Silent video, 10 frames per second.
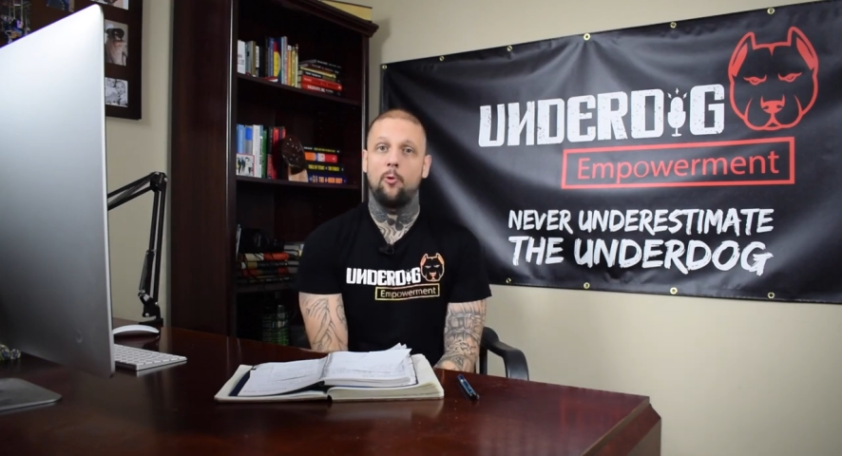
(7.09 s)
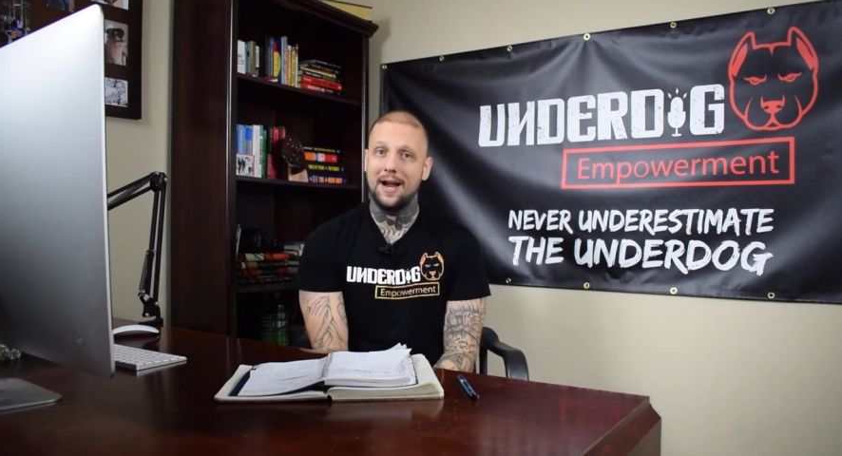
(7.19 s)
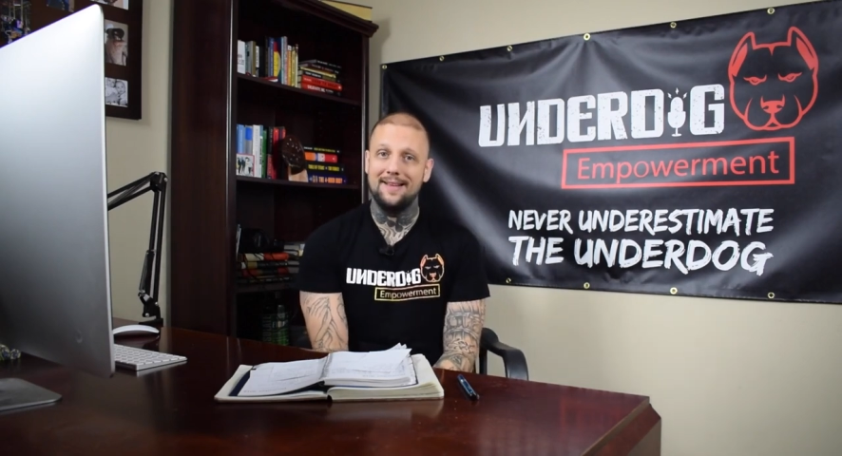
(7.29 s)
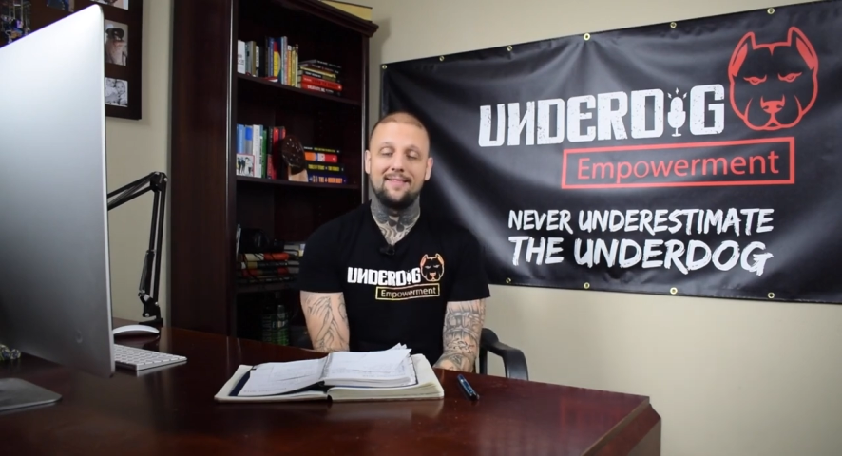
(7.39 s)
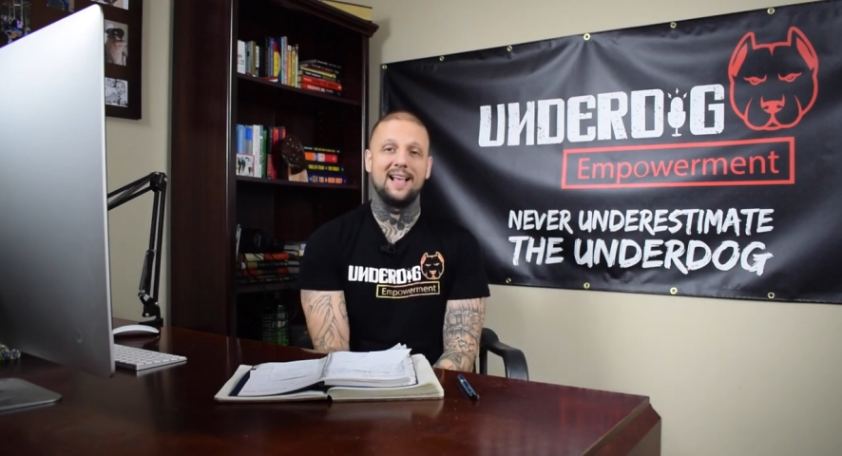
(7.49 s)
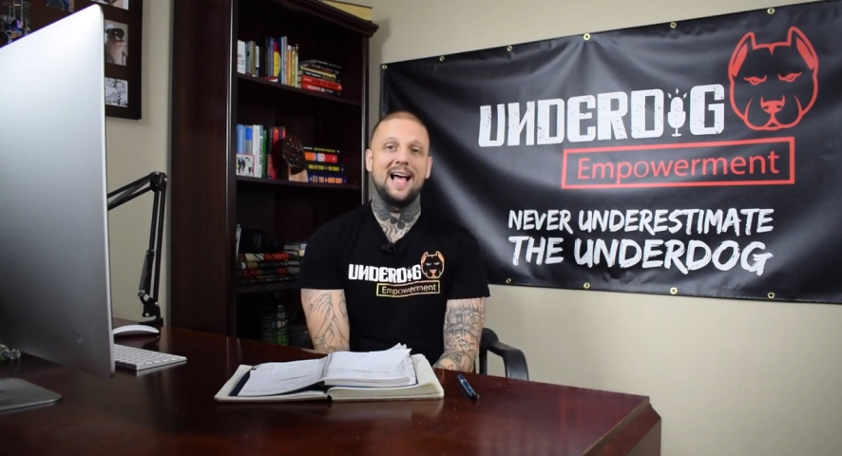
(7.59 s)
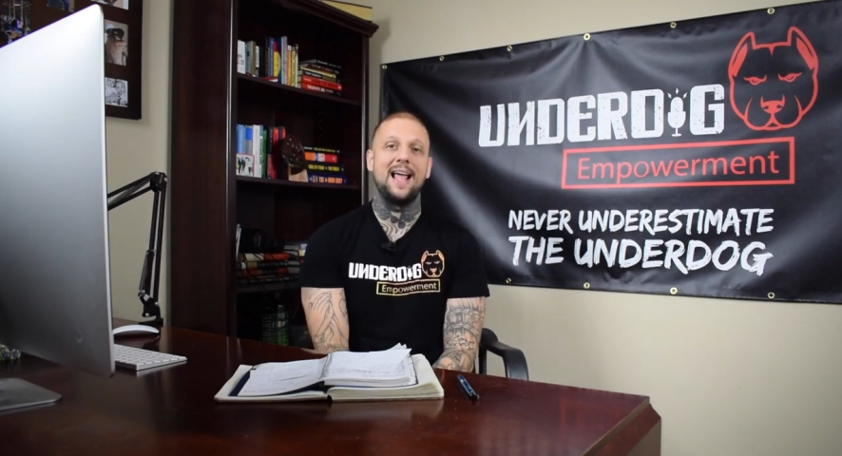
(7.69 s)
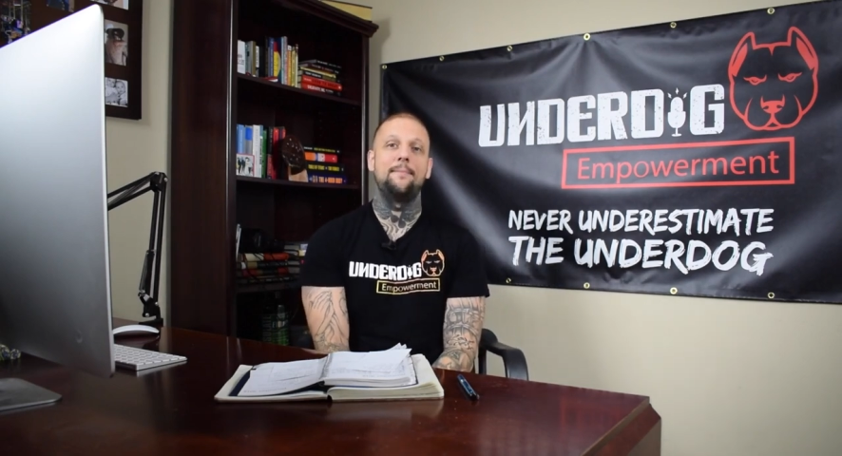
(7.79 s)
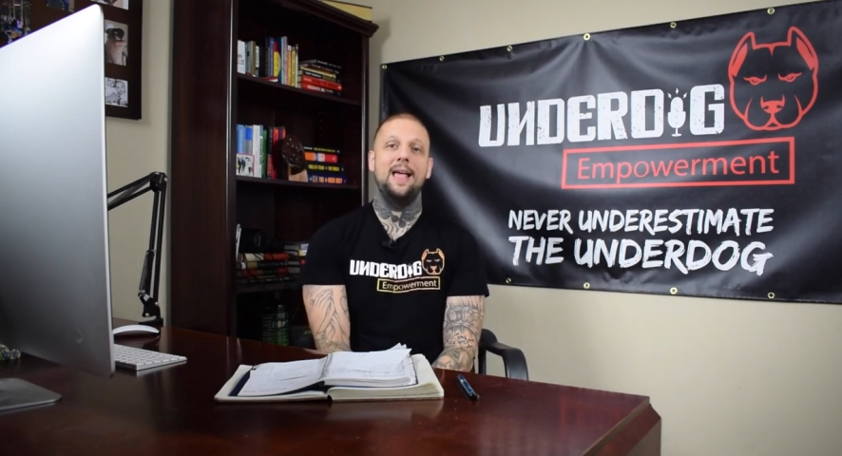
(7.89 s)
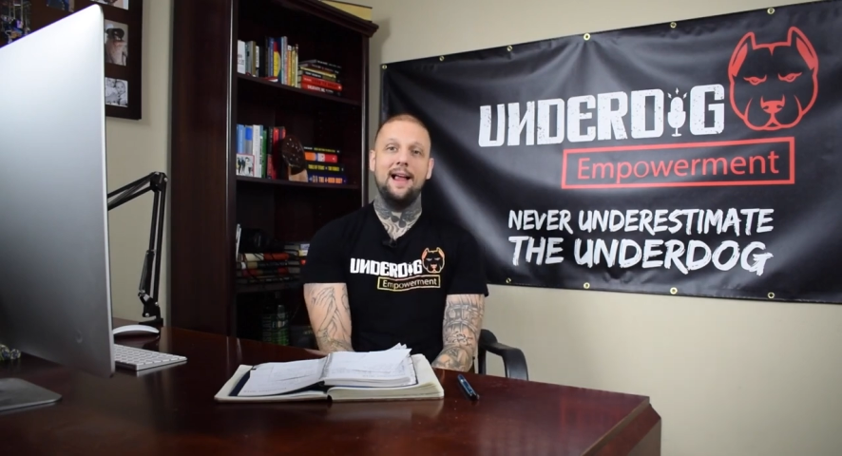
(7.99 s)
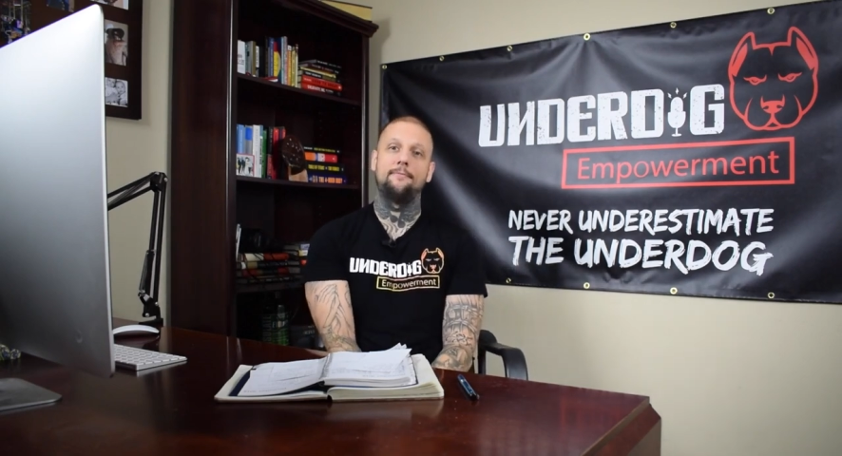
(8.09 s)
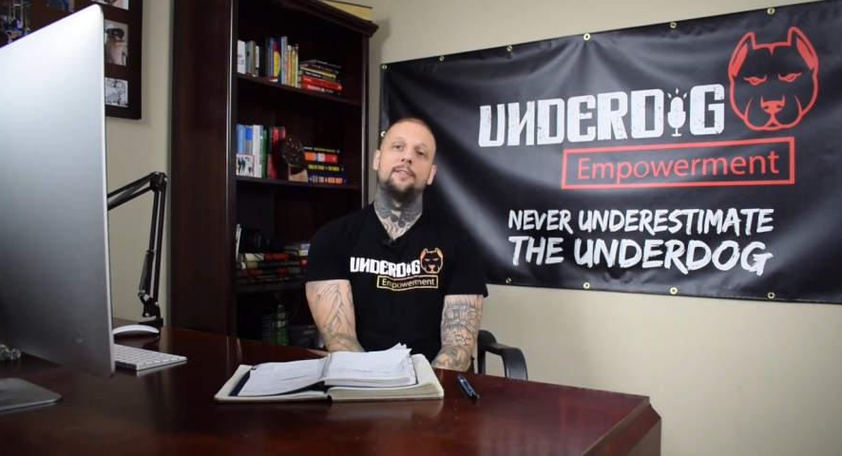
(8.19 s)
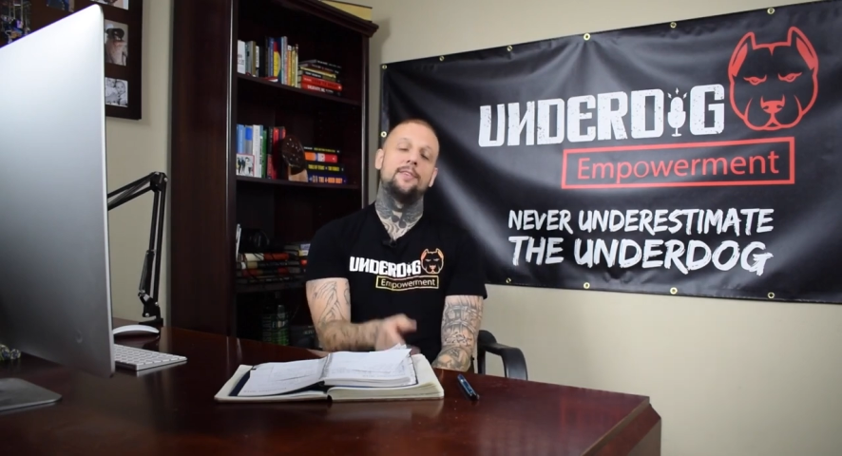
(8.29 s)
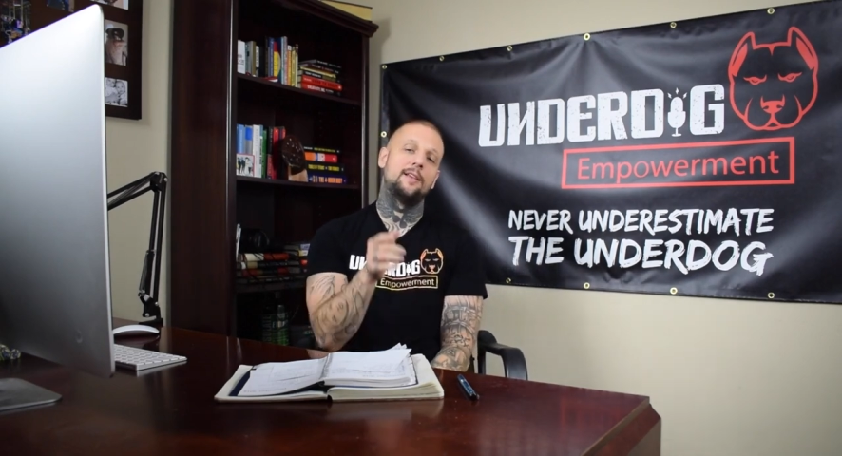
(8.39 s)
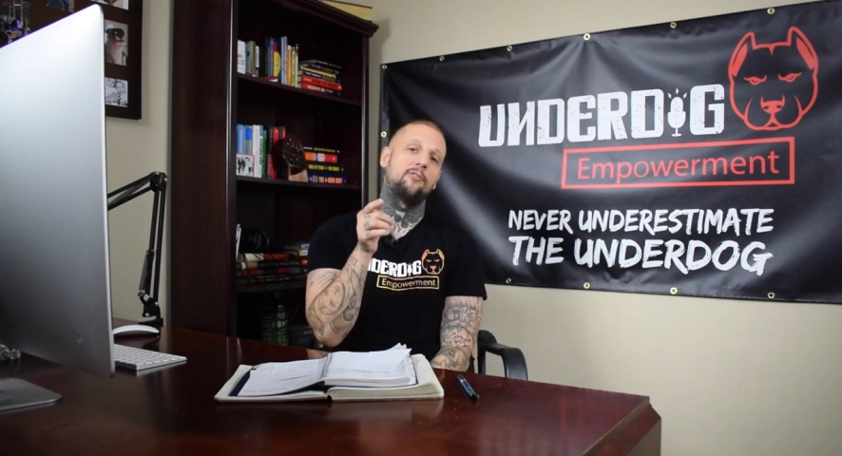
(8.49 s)
right time,
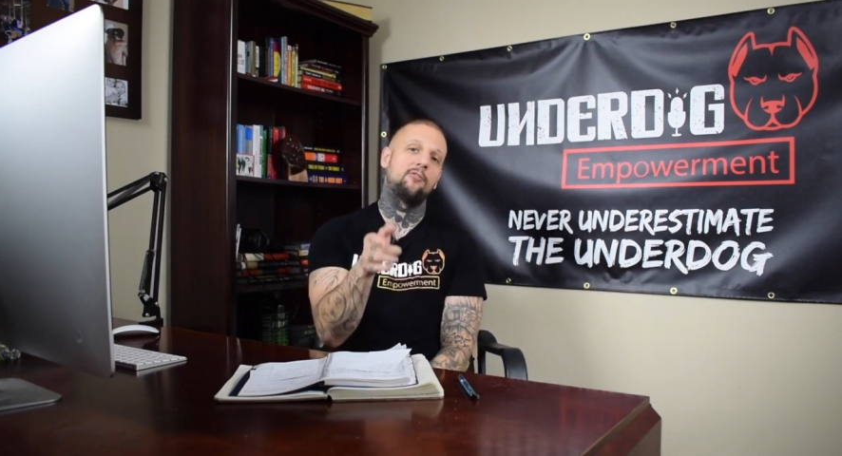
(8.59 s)
everything.